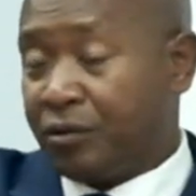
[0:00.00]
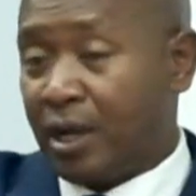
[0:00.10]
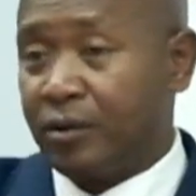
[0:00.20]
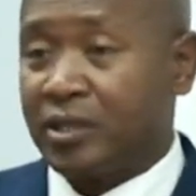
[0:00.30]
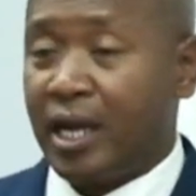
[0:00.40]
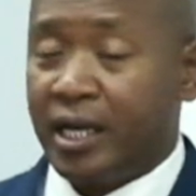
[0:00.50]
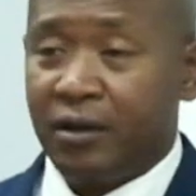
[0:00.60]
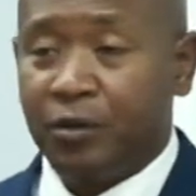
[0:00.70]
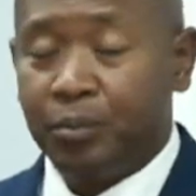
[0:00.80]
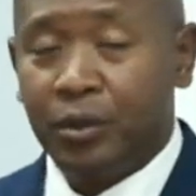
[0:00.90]
outside
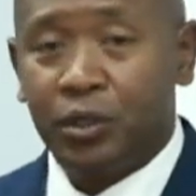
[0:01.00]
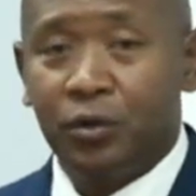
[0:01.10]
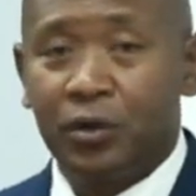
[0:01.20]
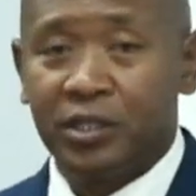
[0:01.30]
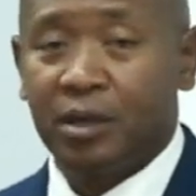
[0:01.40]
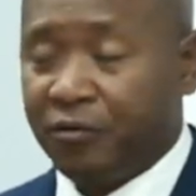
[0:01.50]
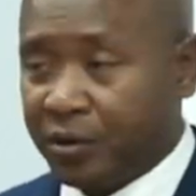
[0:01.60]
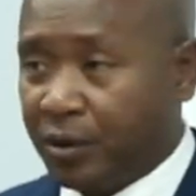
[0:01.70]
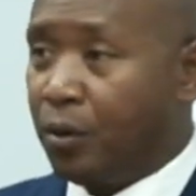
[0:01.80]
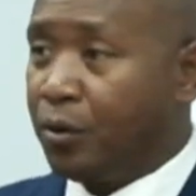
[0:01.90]
of the bookstore, some of
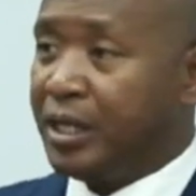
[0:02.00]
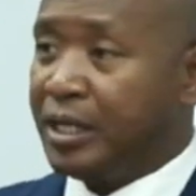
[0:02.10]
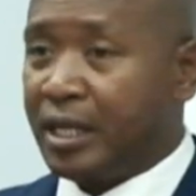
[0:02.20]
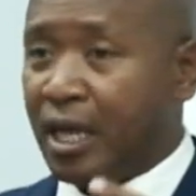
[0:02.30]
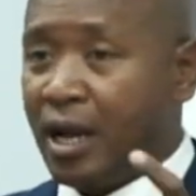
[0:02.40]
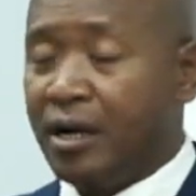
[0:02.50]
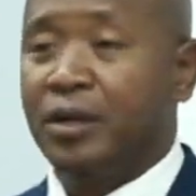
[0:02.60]
them already there.